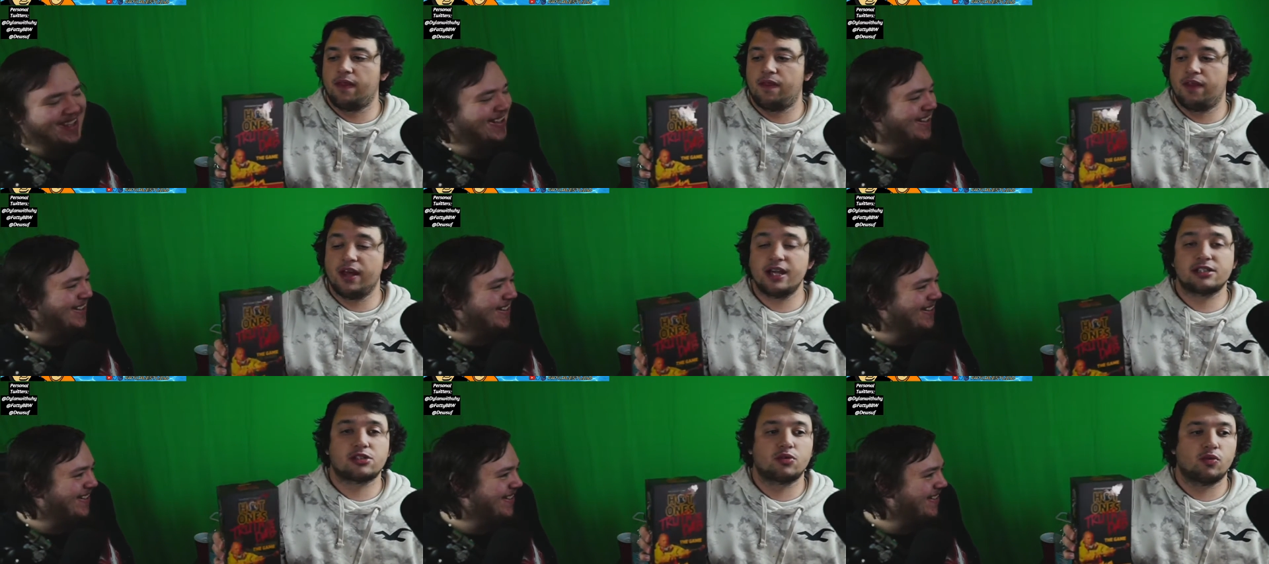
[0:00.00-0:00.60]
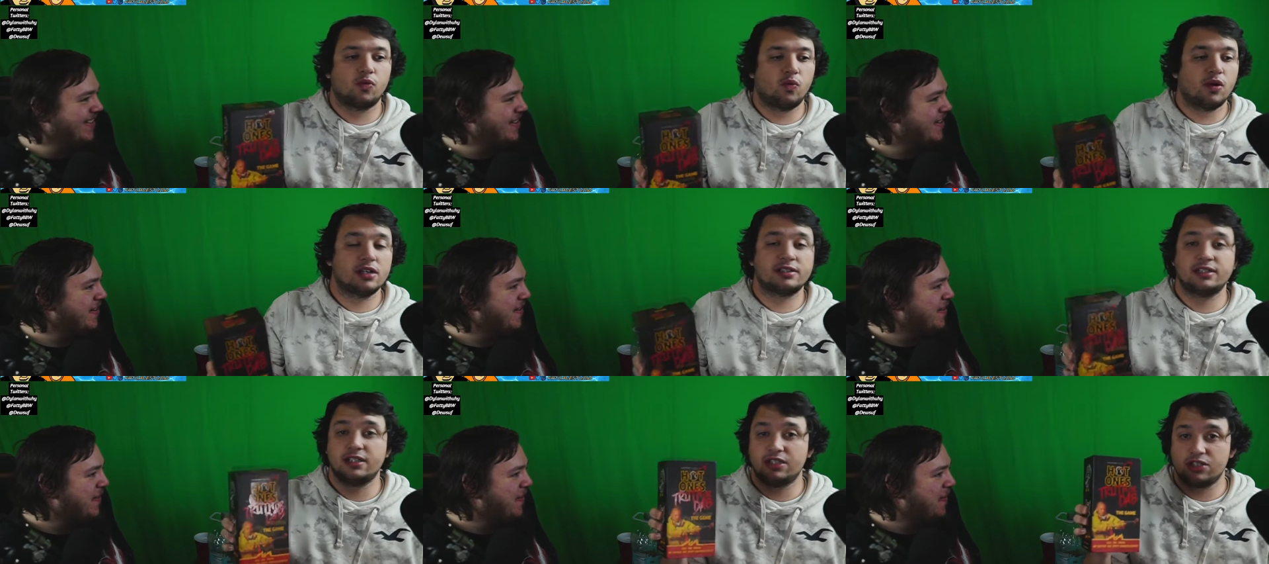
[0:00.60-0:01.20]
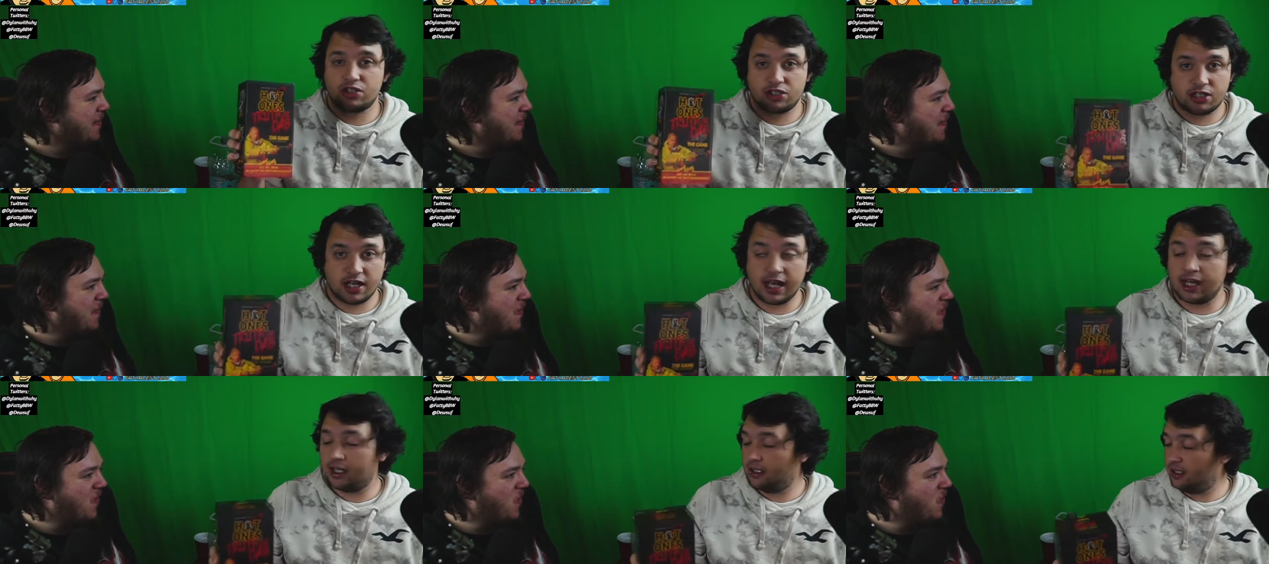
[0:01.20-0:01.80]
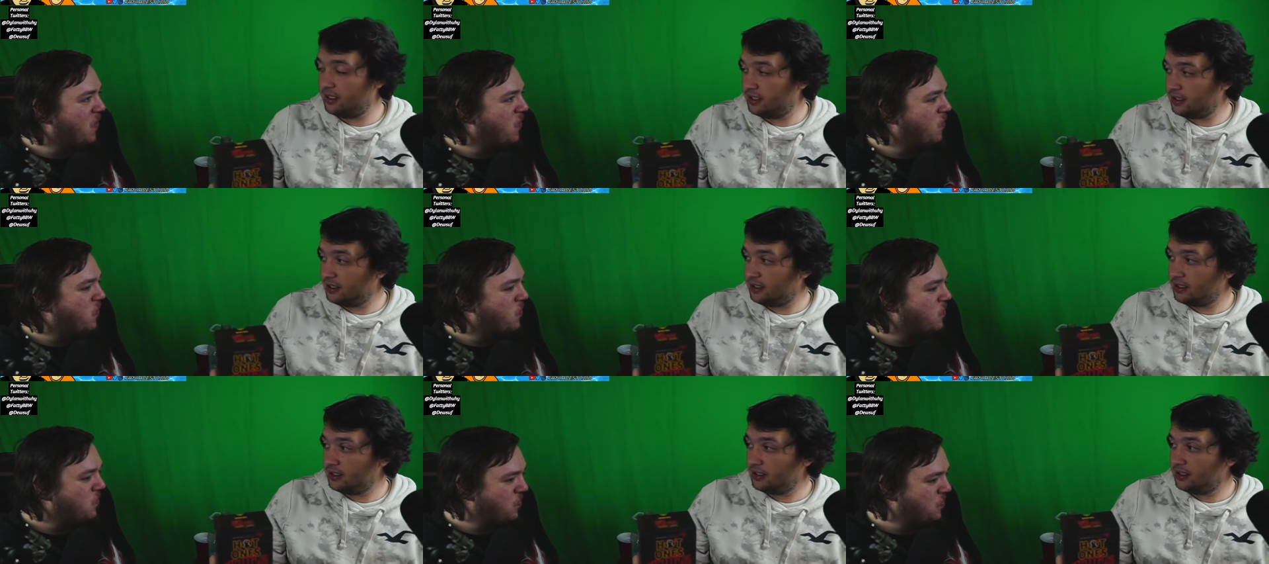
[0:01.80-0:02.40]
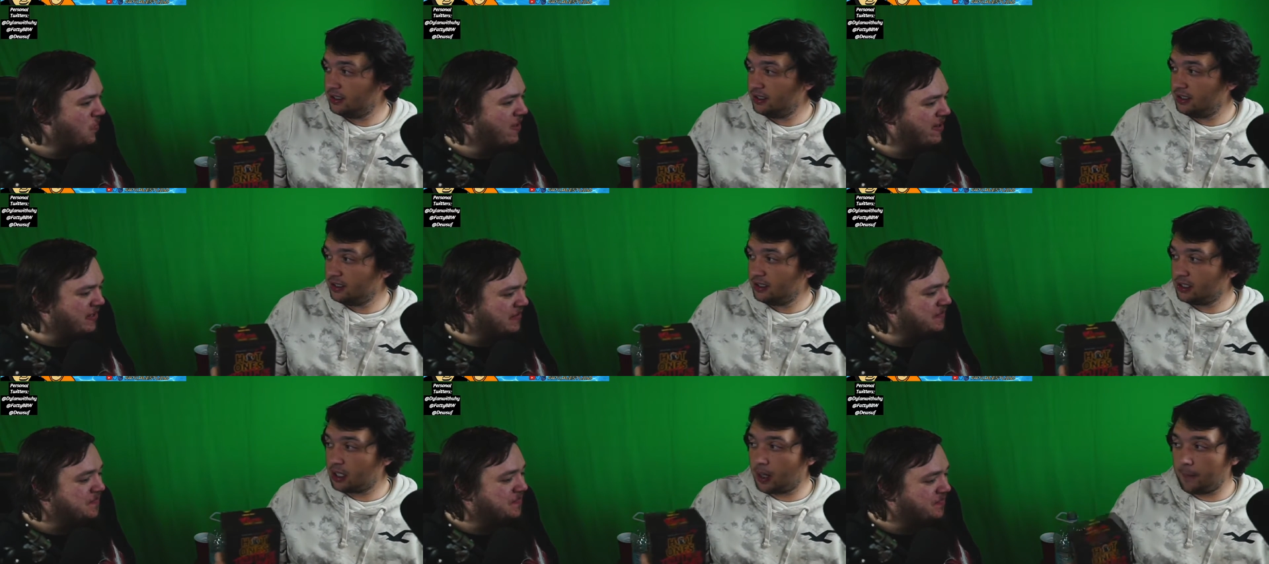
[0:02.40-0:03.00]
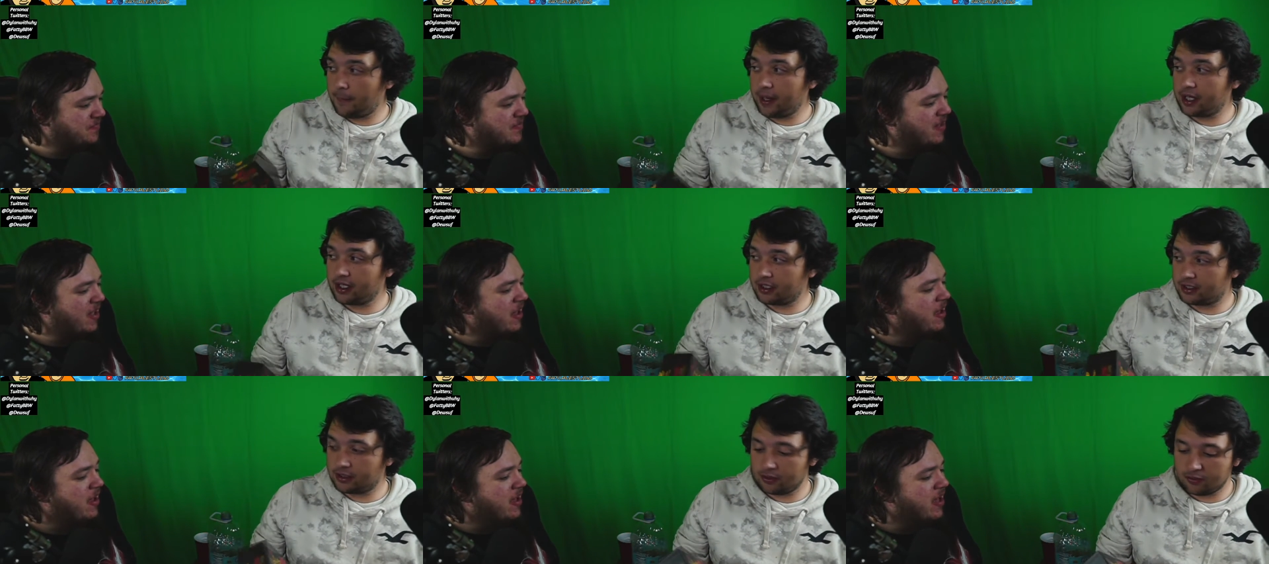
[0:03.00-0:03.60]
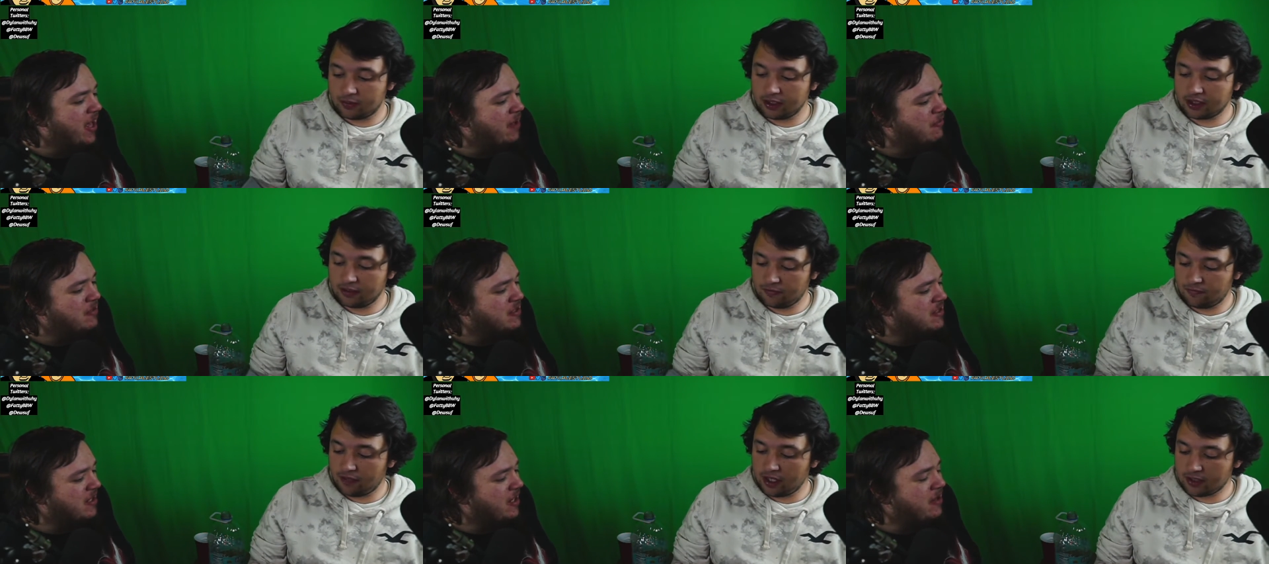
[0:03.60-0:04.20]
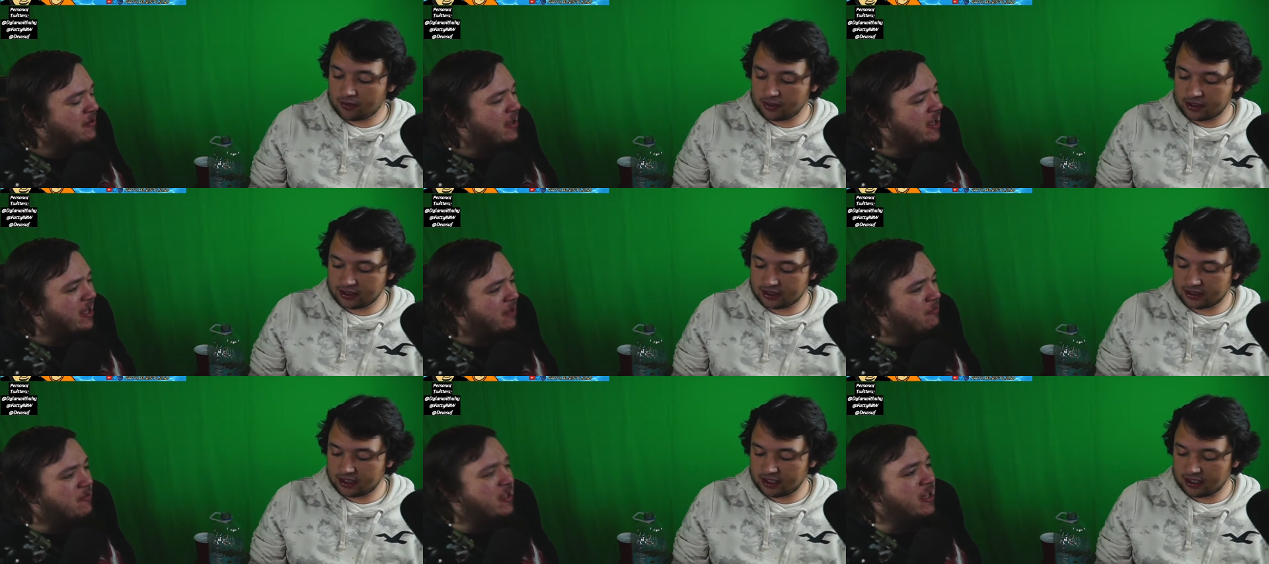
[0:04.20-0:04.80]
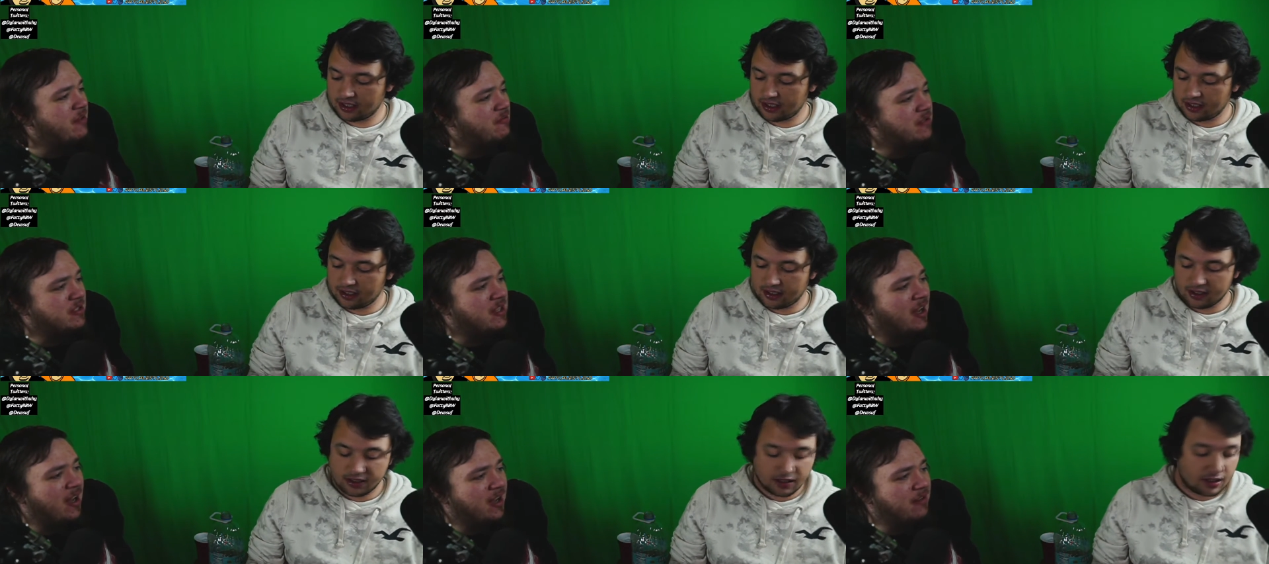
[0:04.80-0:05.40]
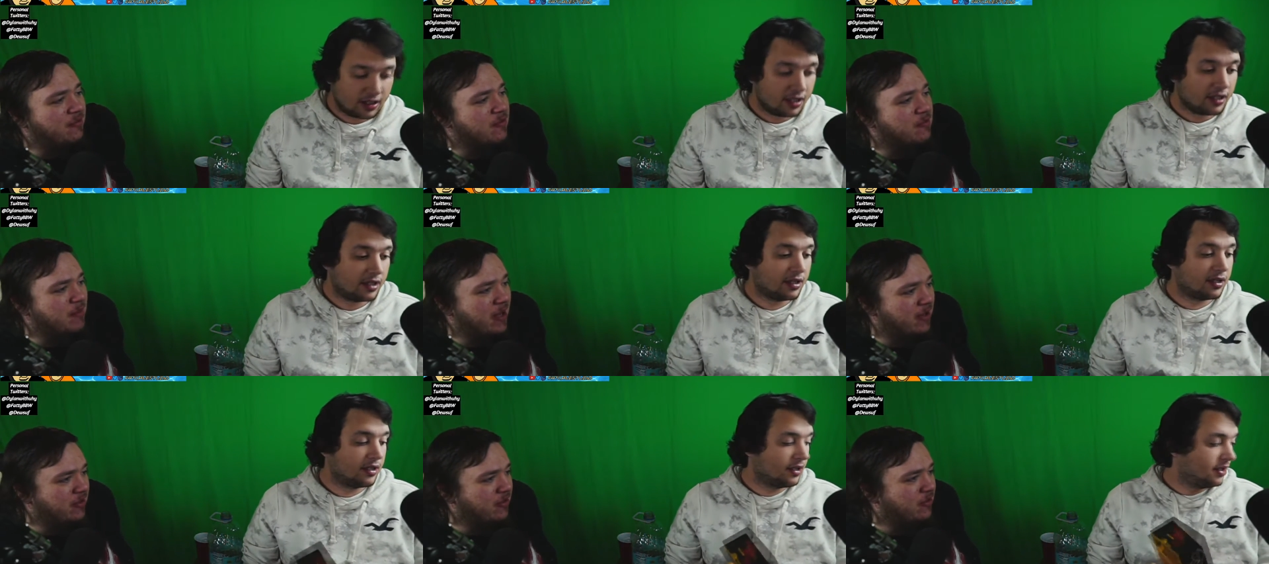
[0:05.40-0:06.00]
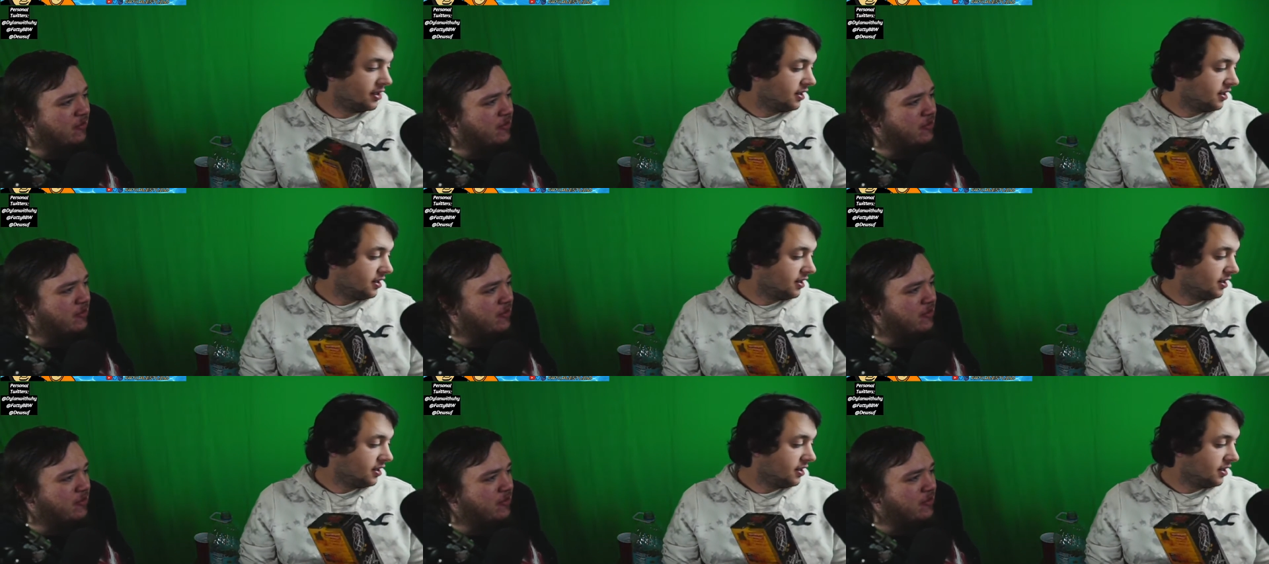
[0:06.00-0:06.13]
Speaker 1: This wasn't shit compared to what it was, the fuck it, we just it, did.
Speaker 2: It was hot for about